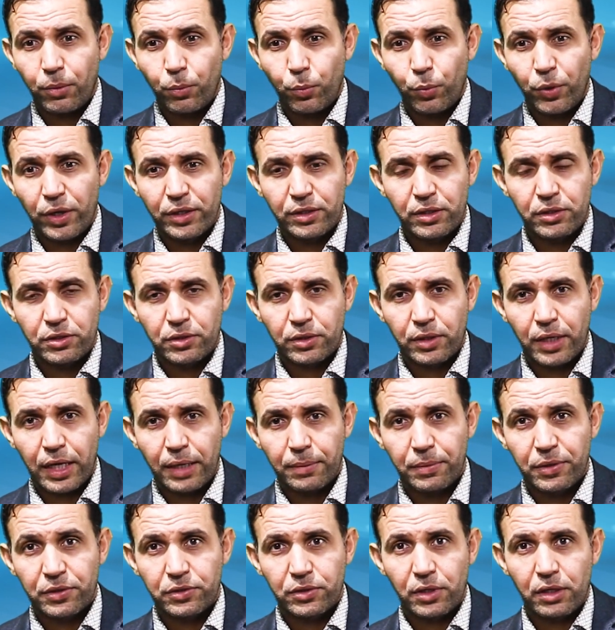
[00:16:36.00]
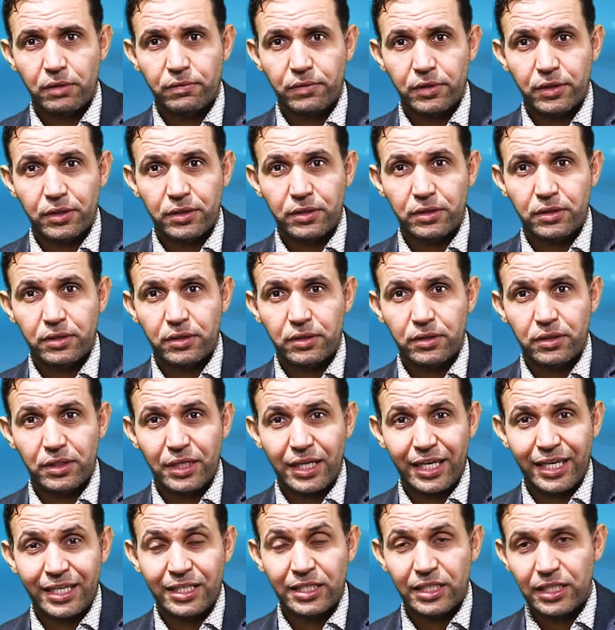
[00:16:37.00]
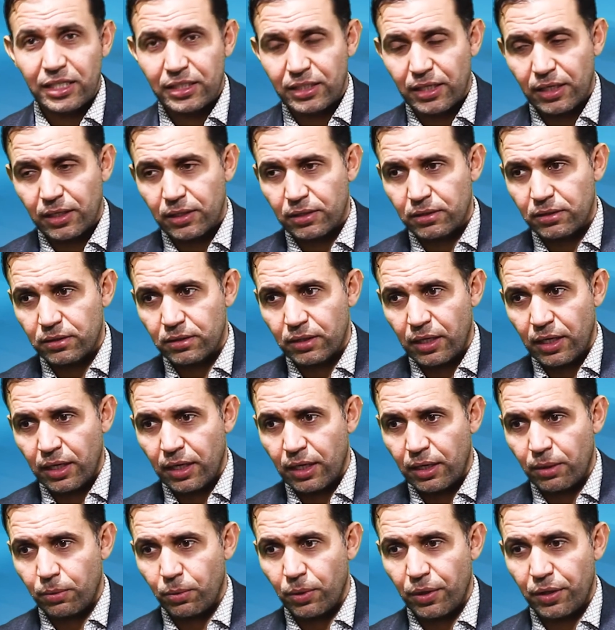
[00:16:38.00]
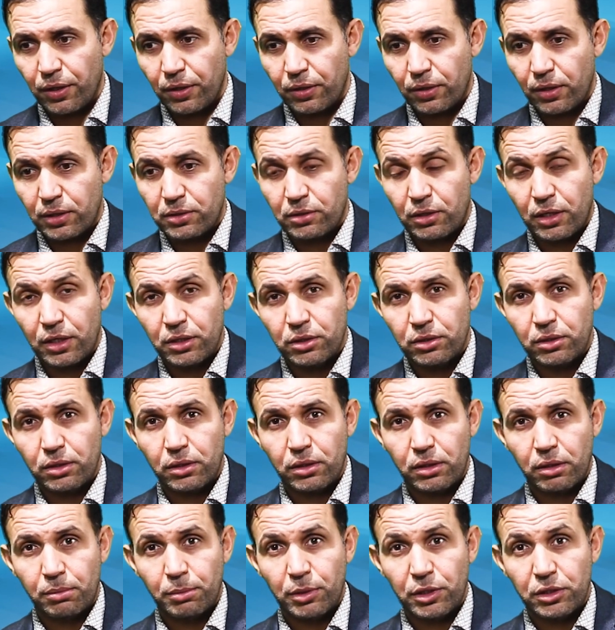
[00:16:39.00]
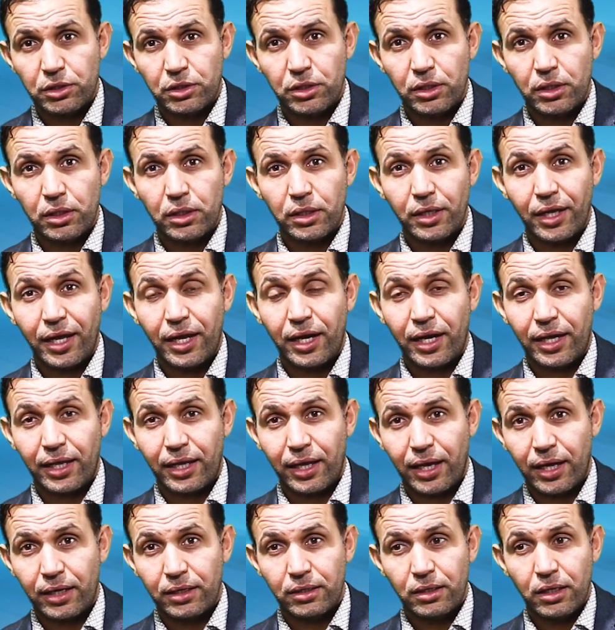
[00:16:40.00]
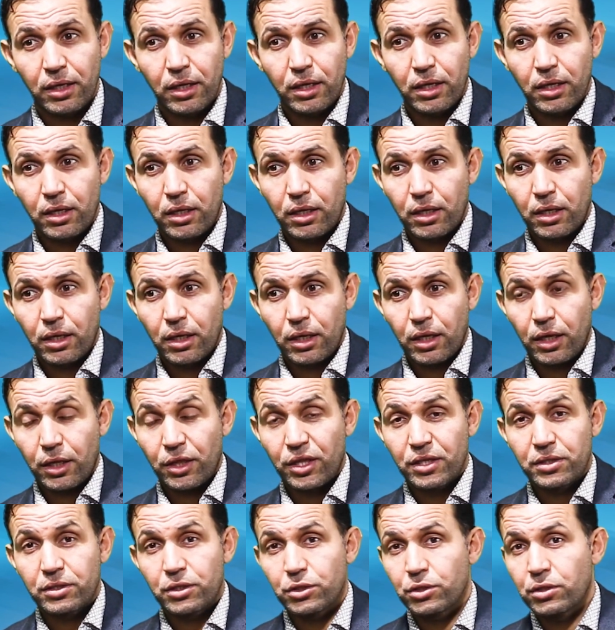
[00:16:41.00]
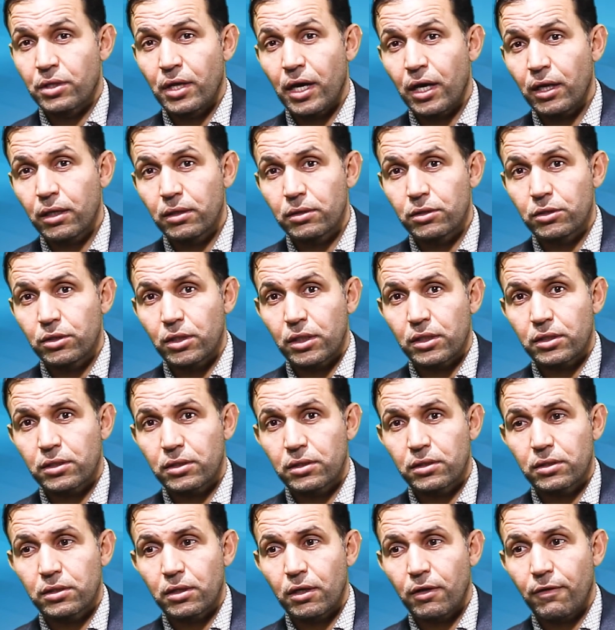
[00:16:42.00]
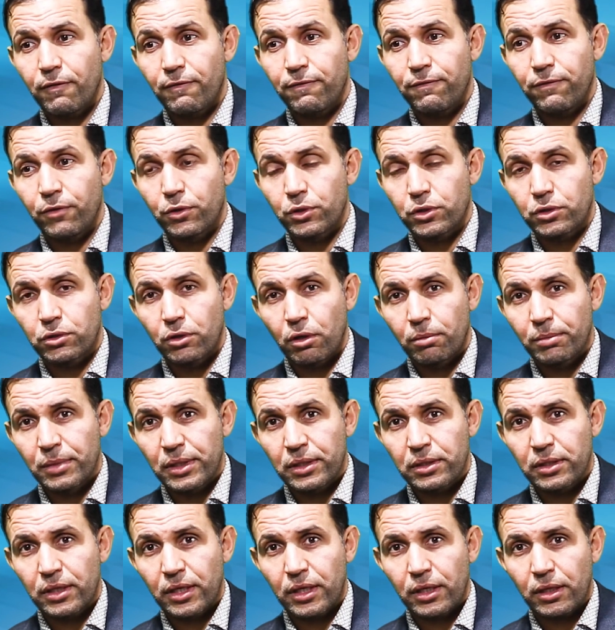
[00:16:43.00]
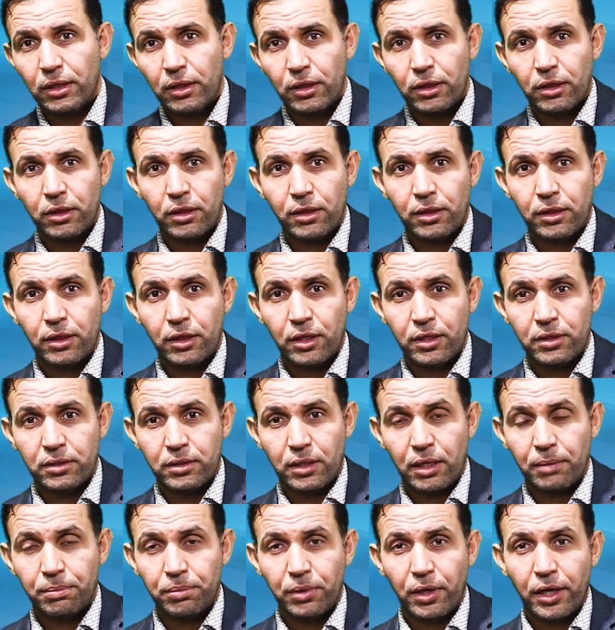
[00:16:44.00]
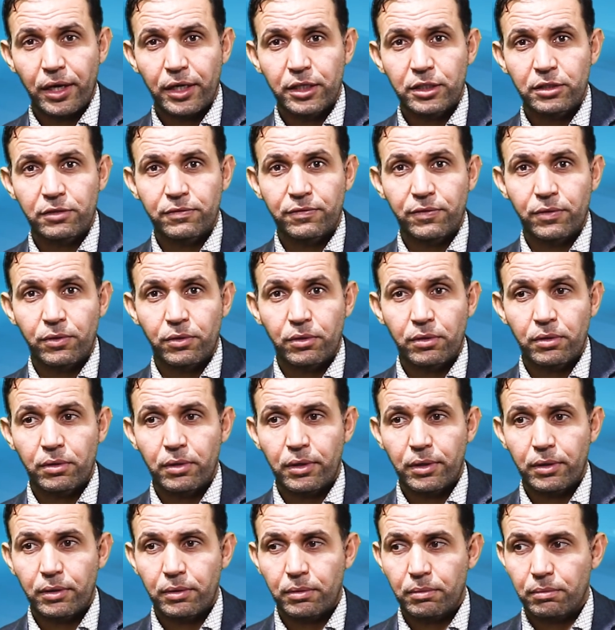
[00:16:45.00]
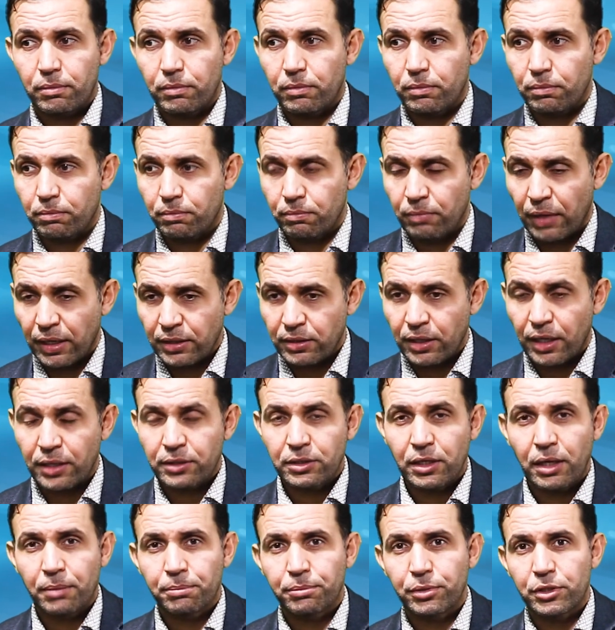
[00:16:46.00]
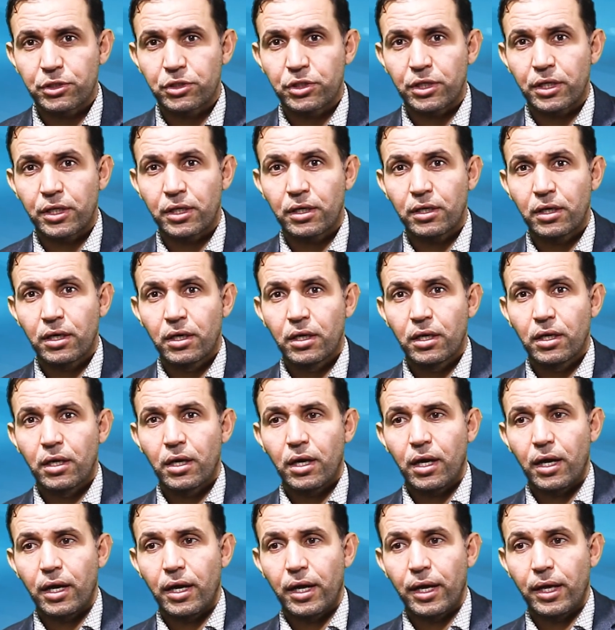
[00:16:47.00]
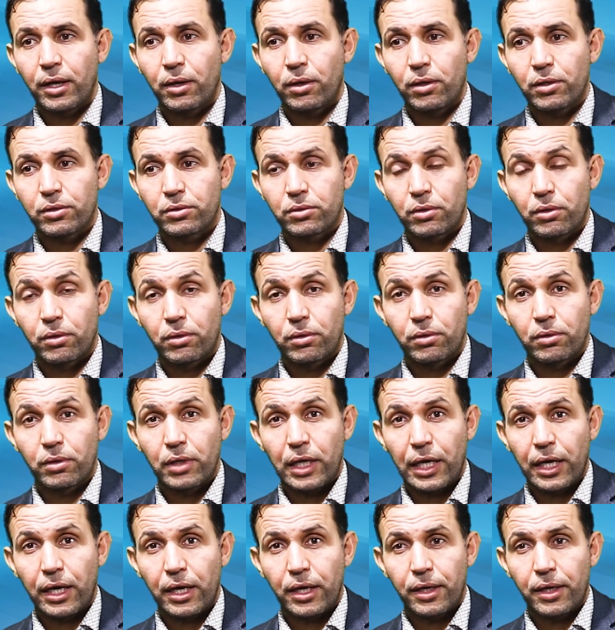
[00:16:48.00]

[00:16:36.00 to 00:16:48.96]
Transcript: We describe the service in details, whether residential, commercial, and again, this is not just for snow melting. This applies for maintained temperature, and also,